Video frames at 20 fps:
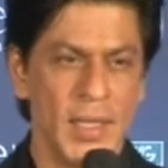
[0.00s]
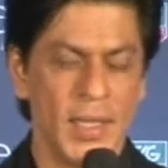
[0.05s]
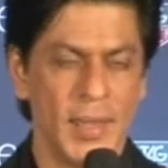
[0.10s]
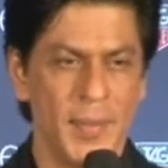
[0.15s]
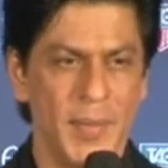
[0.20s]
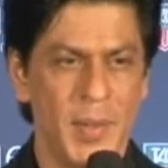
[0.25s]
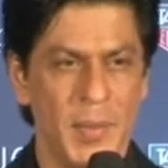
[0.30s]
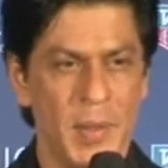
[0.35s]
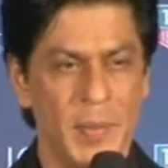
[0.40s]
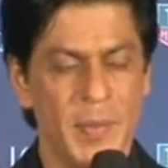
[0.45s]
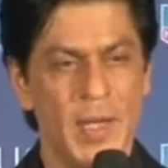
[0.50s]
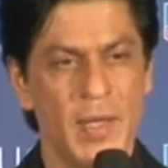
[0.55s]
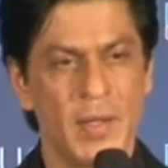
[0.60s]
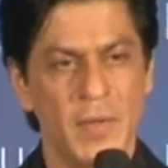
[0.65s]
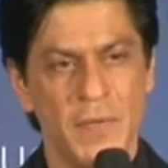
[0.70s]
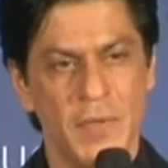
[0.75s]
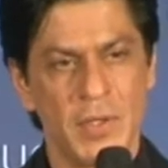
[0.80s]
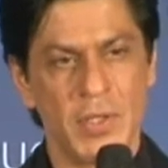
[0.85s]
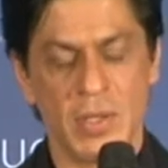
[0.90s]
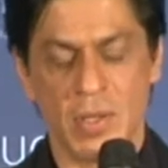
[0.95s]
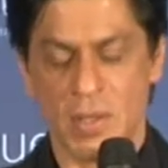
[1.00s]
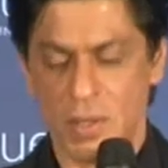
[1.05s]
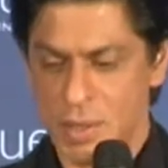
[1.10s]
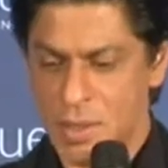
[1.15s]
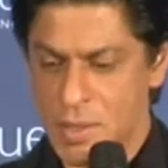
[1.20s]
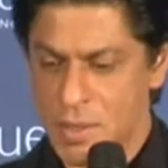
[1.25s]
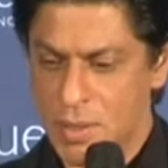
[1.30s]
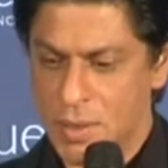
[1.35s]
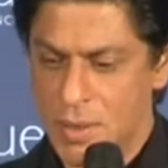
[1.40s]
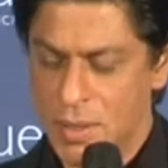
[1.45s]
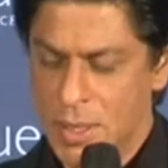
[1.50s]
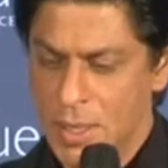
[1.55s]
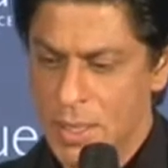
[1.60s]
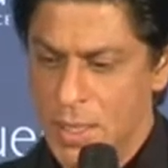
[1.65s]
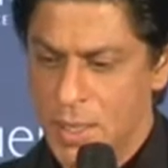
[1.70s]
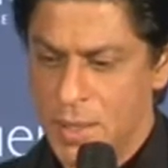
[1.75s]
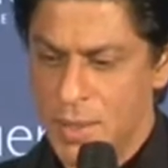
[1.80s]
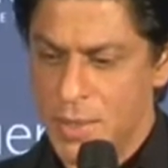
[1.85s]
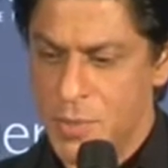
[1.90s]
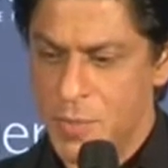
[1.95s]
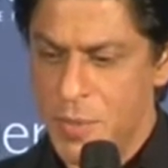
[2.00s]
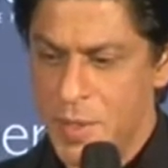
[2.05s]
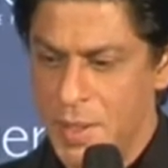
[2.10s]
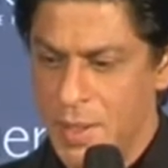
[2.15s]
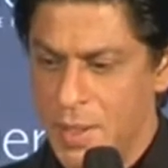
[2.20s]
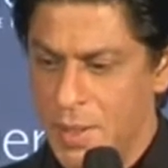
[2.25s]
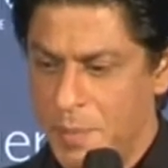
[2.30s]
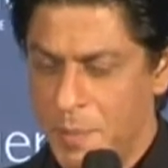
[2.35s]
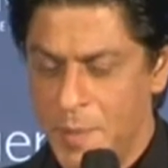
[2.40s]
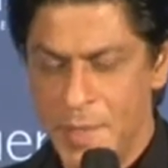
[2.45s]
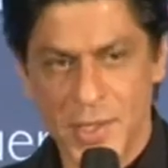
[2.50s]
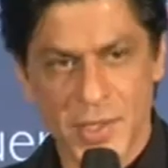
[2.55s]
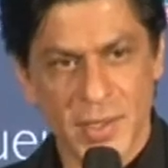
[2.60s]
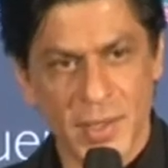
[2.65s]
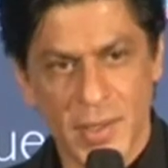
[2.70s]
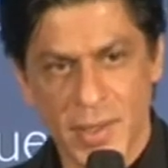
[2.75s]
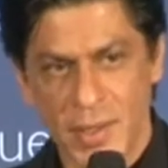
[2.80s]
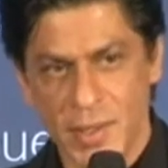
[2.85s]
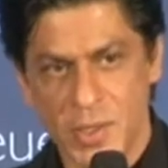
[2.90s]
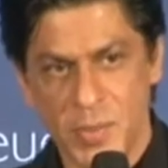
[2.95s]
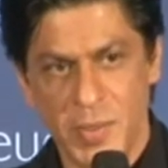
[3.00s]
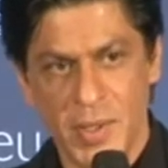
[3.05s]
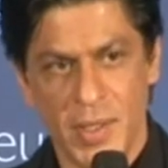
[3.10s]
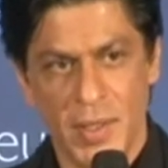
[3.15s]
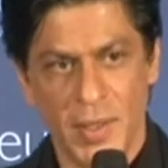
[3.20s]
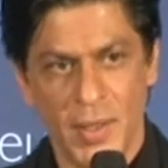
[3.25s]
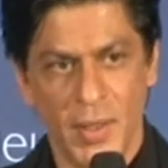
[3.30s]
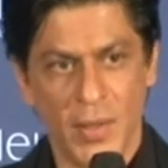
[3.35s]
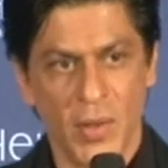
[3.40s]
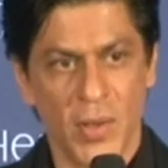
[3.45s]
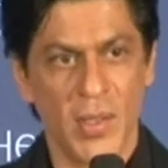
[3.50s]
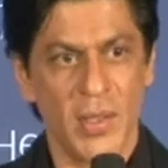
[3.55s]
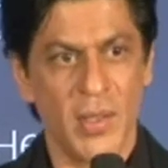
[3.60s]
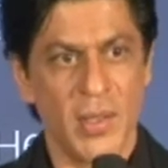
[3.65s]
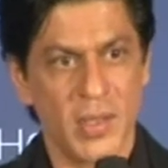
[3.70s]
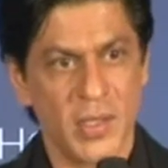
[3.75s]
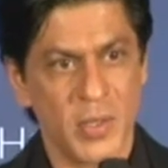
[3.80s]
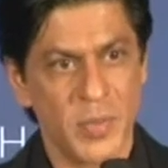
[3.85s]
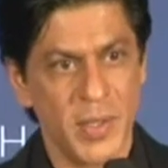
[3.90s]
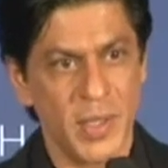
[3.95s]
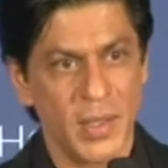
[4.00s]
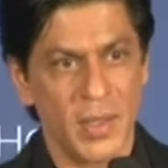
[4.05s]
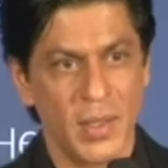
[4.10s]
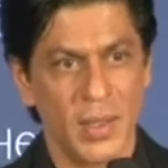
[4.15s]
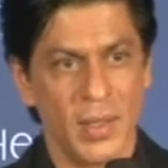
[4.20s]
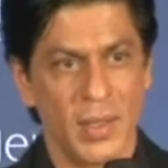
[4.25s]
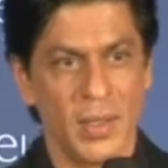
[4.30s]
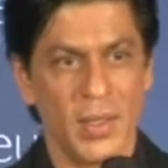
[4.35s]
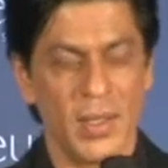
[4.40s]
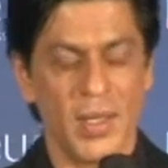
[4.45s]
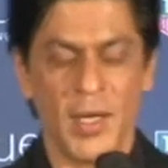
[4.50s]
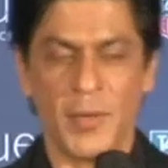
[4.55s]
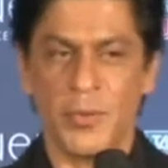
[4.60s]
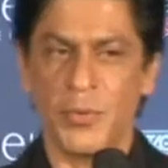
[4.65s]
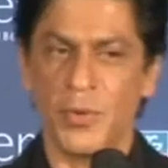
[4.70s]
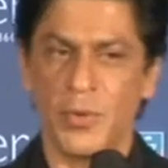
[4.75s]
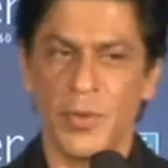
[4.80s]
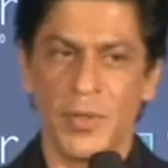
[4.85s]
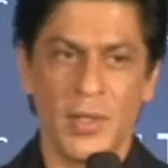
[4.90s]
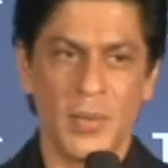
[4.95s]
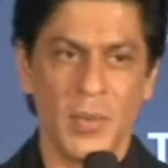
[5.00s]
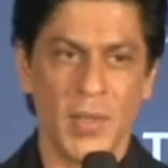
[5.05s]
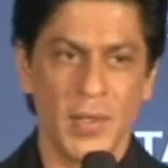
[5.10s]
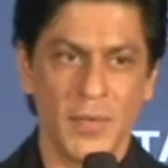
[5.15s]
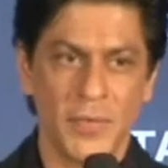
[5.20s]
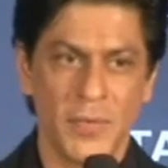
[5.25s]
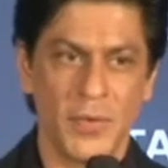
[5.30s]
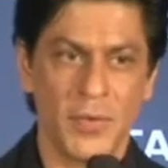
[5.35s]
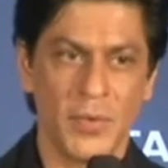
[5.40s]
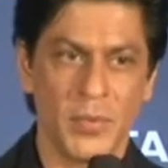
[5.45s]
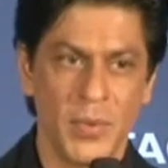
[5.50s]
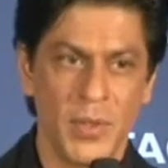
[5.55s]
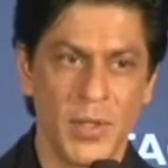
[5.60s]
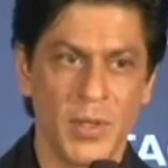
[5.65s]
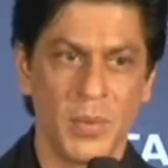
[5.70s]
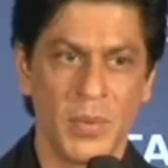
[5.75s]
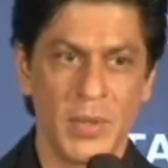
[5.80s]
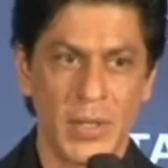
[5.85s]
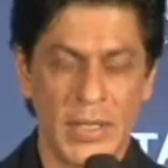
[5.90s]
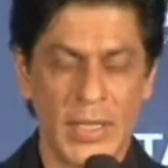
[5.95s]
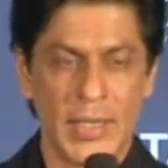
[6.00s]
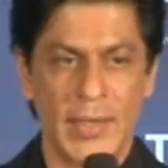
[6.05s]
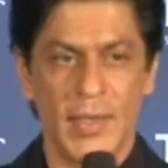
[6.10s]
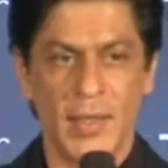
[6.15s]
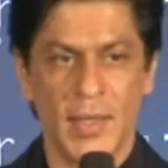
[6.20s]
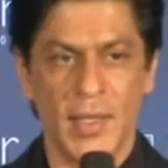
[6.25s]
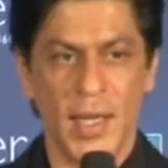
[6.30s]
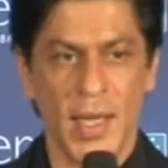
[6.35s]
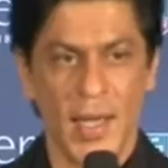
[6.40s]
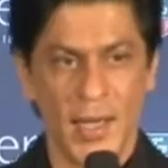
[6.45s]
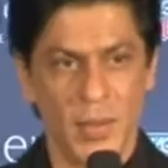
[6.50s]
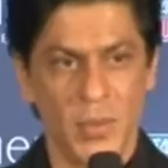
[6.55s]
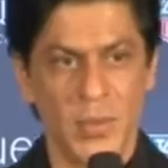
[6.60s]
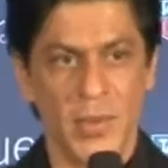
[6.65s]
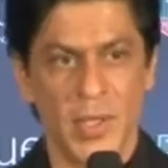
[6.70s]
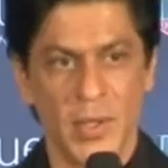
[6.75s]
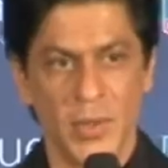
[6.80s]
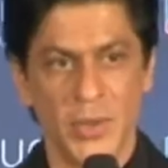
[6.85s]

and maybe a part of the song. So it's been a pleasure, it's been an honor, it's been absolutely wonderful to work with Katrina and with